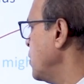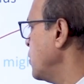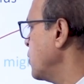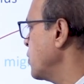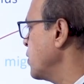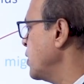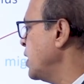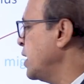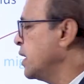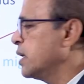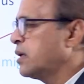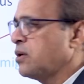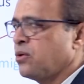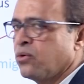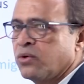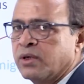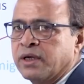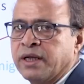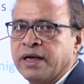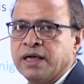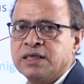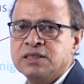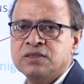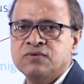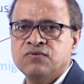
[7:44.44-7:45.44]
or
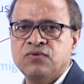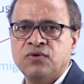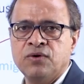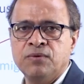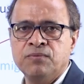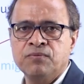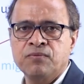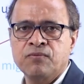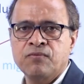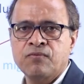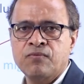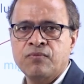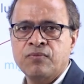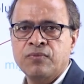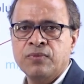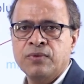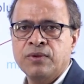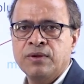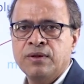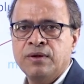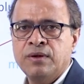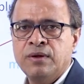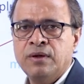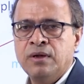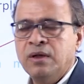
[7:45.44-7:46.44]
unorganized form.
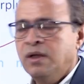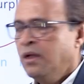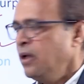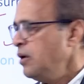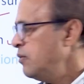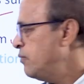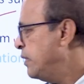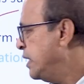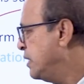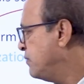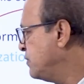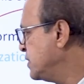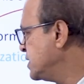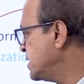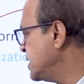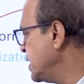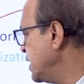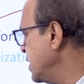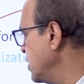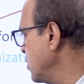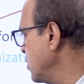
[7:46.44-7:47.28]
When we say